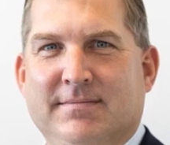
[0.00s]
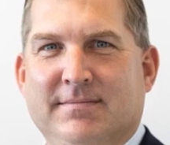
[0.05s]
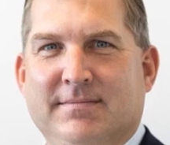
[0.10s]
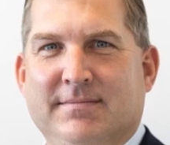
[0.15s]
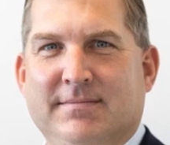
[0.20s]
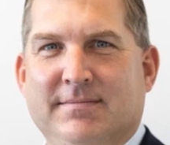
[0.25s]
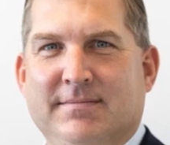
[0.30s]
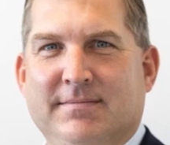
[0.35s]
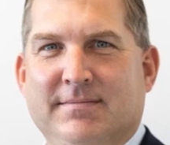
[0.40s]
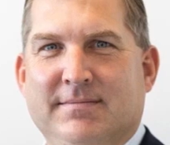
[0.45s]

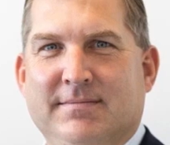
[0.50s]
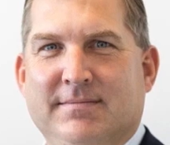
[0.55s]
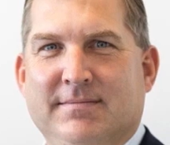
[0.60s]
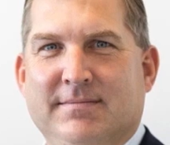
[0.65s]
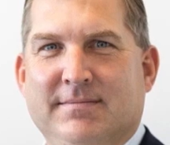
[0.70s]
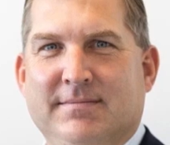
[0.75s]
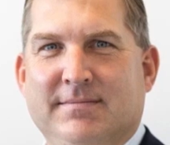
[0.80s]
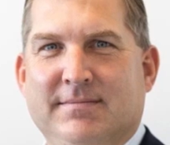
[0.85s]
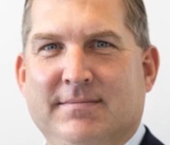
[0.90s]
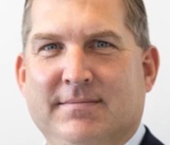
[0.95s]

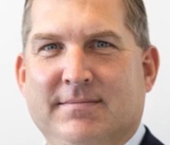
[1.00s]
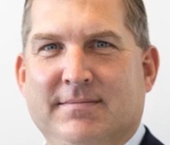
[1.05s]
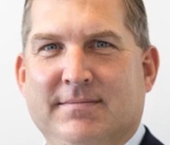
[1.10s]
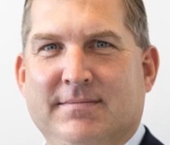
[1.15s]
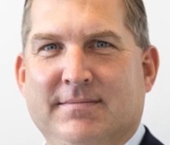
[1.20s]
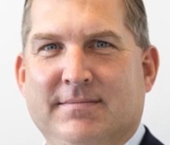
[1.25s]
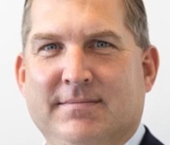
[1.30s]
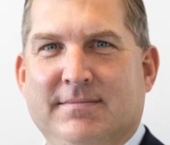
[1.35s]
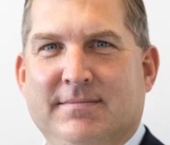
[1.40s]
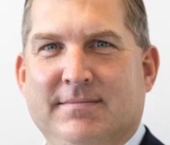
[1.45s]

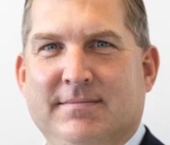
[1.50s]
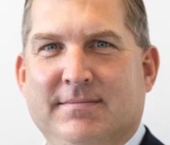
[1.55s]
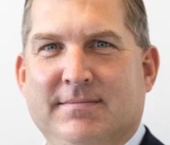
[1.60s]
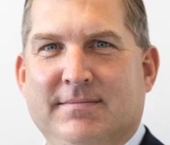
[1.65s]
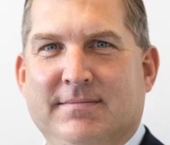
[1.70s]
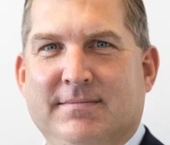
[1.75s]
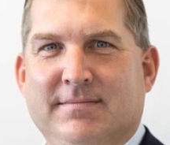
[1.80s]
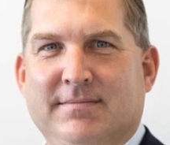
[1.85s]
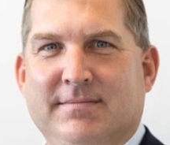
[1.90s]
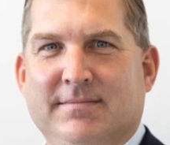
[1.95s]

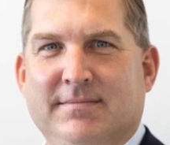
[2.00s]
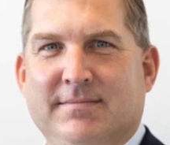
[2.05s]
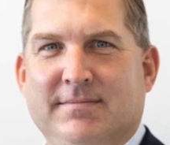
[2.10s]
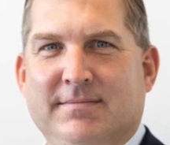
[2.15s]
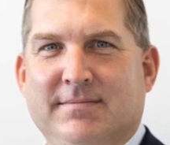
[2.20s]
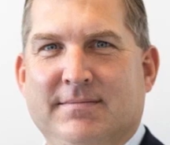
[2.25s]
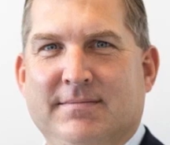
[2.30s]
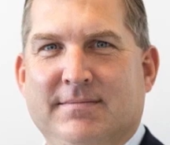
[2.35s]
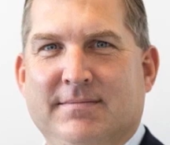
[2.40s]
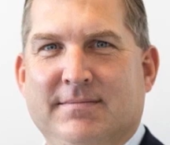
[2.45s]

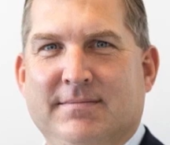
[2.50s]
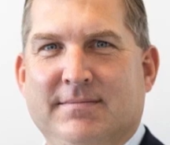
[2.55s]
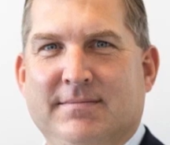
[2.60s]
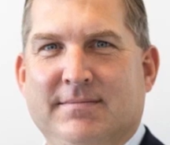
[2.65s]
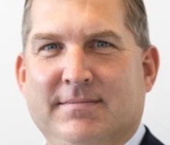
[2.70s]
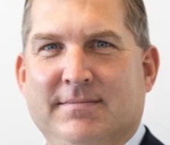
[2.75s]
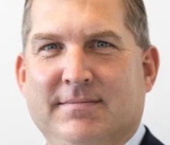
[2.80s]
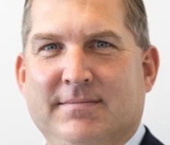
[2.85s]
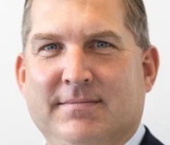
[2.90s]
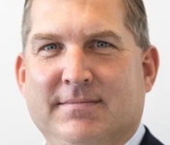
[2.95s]

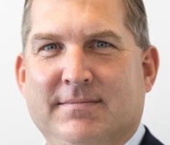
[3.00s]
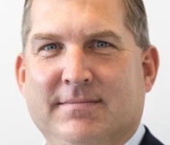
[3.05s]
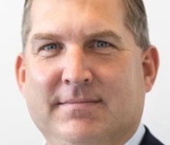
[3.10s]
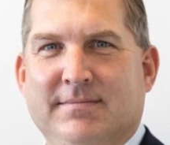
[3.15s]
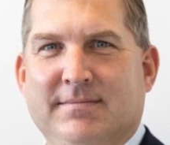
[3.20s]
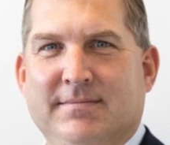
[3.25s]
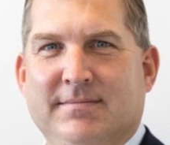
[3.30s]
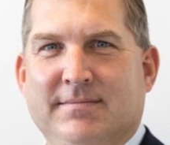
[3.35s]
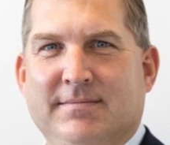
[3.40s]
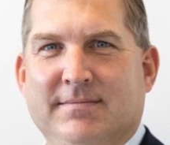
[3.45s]

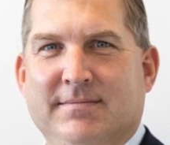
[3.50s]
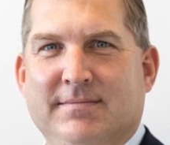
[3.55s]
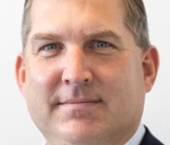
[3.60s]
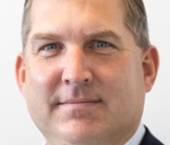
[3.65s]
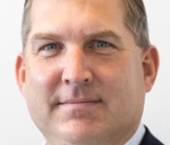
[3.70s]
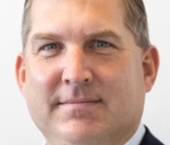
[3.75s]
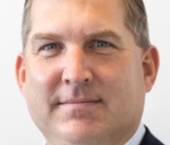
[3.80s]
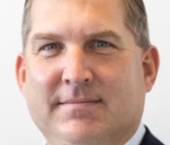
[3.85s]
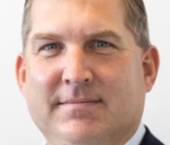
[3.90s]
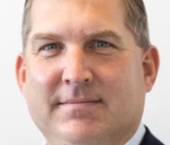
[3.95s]

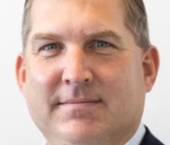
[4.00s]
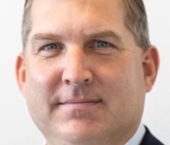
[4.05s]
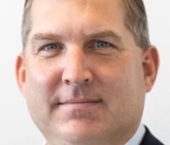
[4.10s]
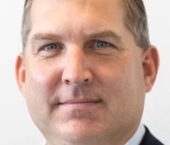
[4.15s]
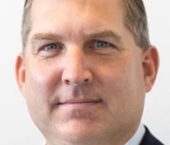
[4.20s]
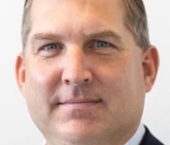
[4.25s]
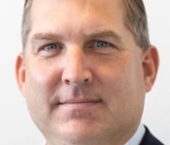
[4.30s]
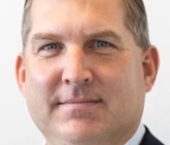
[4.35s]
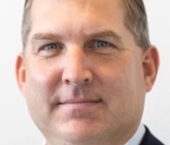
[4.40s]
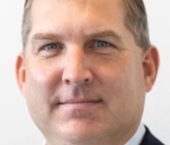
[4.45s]

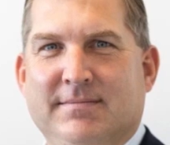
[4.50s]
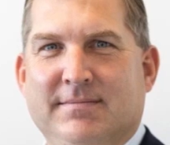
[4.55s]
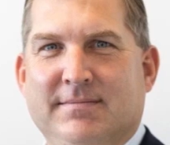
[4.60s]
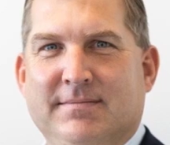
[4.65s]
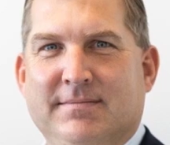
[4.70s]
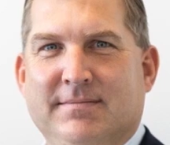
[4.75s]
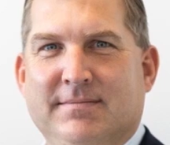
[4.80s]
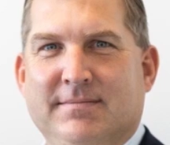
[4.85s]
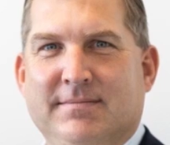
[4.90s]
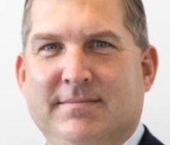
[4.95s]

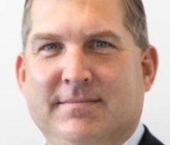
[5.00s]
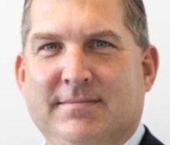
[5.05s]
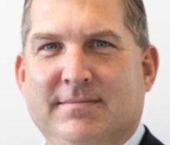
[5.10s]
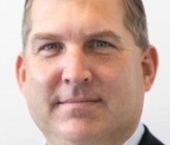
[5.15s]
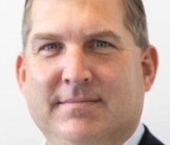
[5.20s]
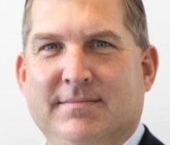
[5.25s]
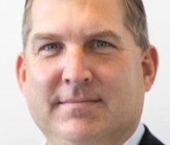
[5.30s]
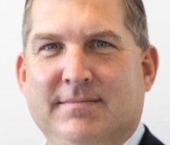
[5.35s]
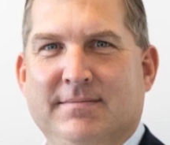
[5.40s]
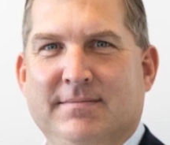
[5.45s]

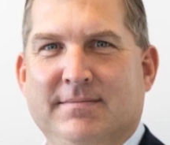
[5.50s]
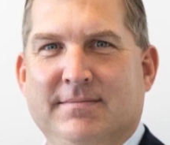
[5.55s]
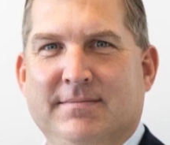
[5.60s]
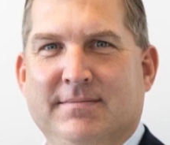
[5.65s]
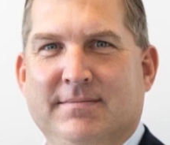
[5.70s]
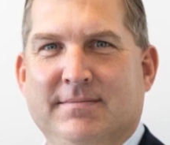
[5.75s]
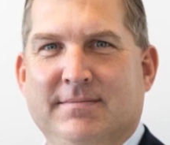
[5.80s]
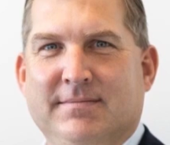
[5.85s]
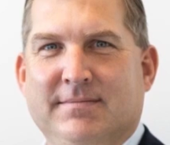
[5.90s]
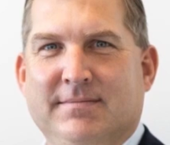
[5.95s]

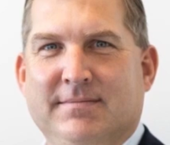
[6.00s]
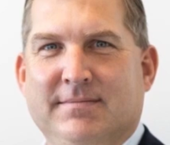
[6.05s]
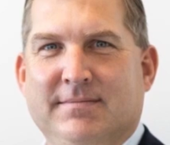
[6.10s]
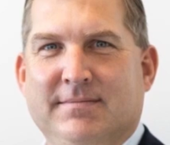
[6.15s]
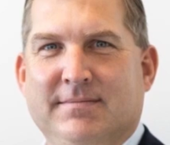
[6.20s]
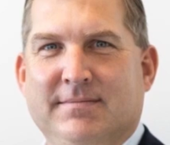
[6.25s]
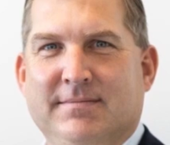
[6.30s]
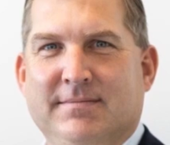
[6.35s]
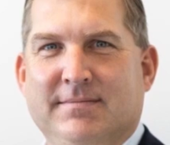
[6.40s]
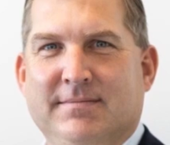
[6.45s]

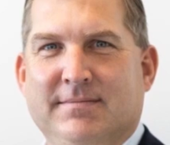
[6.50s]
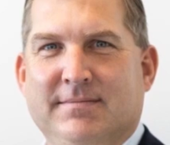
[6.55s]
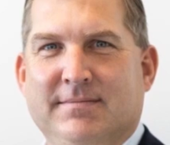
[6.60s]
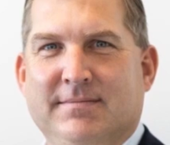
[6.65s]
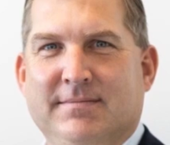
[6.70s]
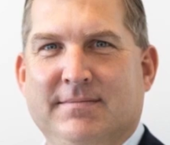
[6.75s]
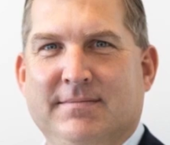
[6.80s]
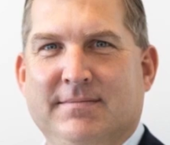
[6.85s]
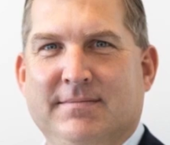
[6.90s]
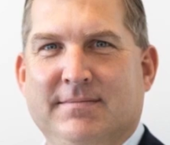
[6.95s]

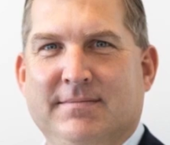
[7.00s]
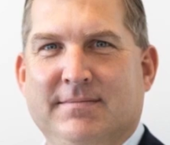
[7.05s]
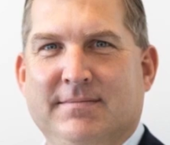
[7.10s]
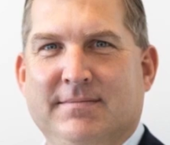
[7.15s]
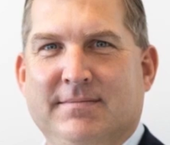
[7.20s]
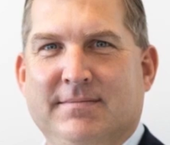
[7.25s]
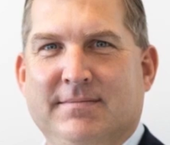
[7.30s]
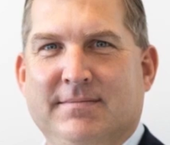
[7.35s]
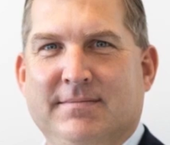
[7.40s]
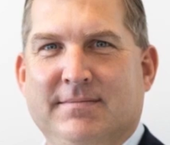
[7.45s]
This is a still picture; no speech is visible.